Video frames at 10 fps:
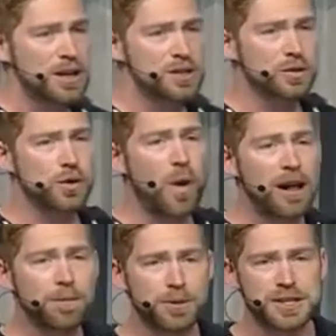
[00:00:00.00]
So
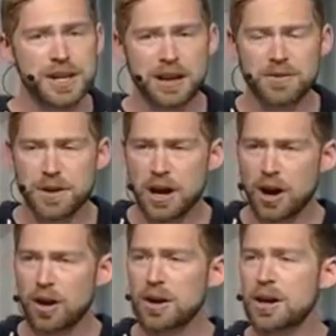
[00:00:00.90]
12% of
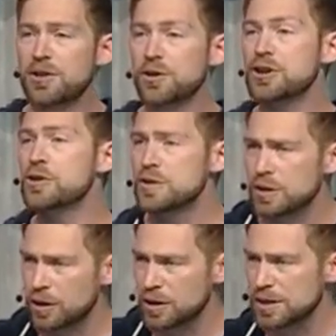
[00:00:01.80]
their
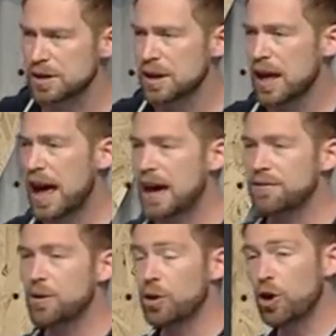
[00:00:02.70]
users
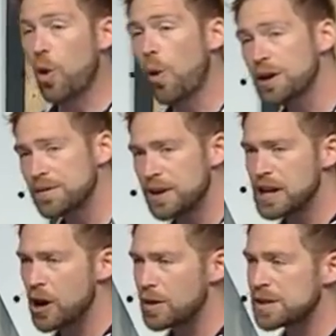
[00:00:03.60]
have recorded
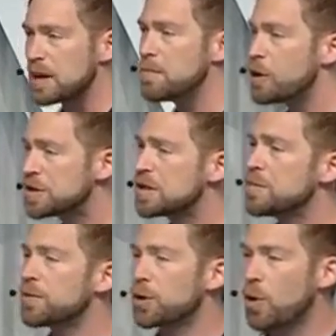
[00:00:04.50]
videos, and most of
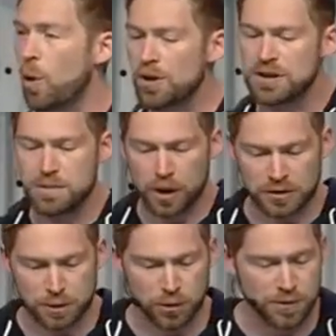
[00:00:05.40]
them have recorded
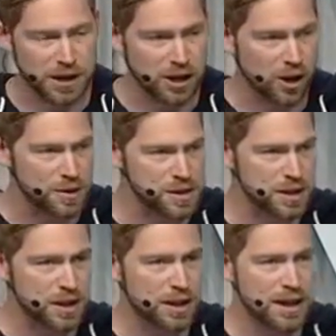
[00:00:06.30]
multiple videos,
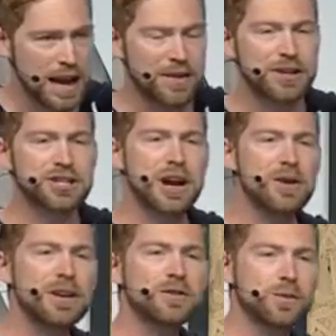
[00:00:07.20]
and they
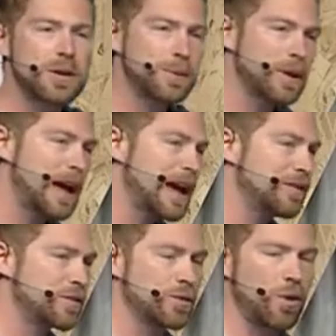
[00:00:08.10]
share these
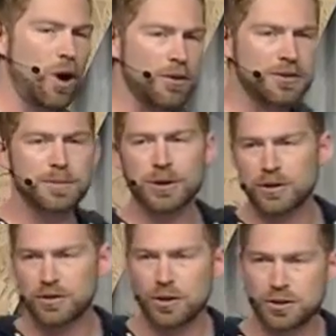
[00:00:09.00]
replays through all the
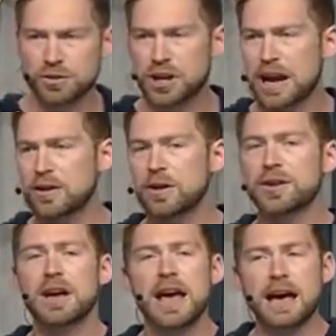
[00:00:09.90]
typical social
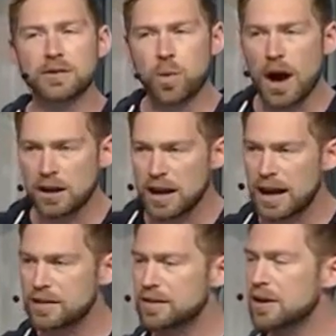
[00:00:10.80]
channels, as well
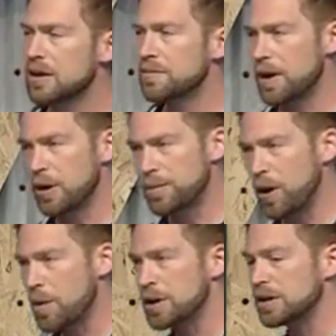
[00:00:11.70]
as very
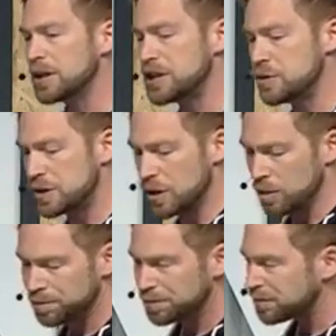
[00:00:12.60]
prominently
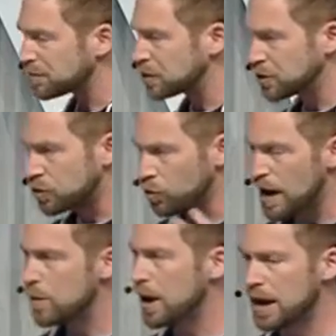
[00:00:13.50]
YouTube. It's a
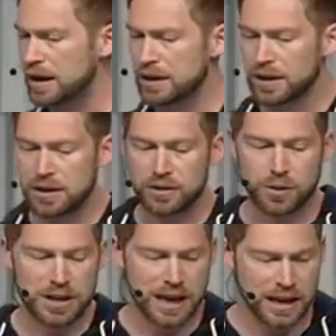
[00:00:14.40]
great way
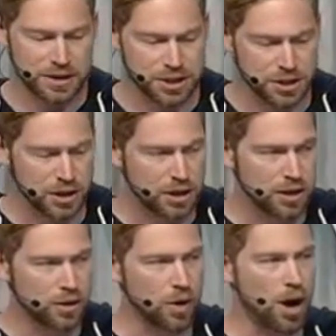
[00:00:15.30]
to engage
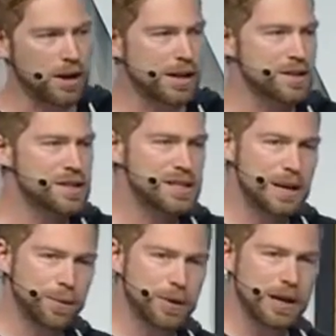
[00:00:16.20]
your audience
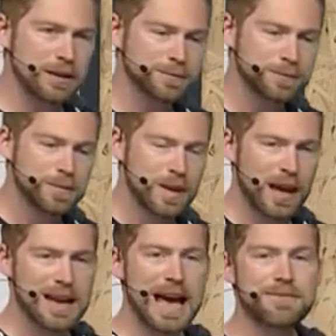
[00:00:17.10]
deeply
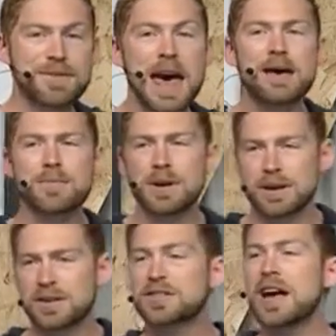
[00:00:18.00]
and have them
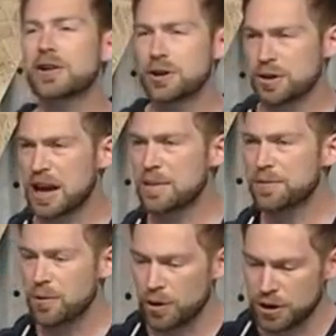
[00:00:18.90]
sell your game
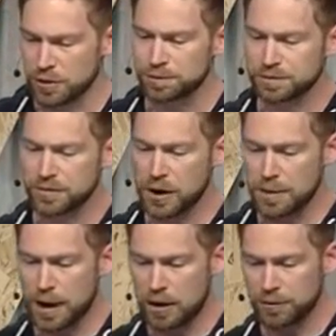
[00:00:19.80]
for you.
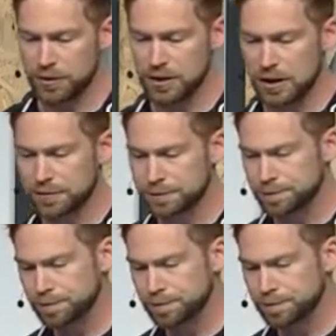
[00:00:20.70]
Very powerful stuff.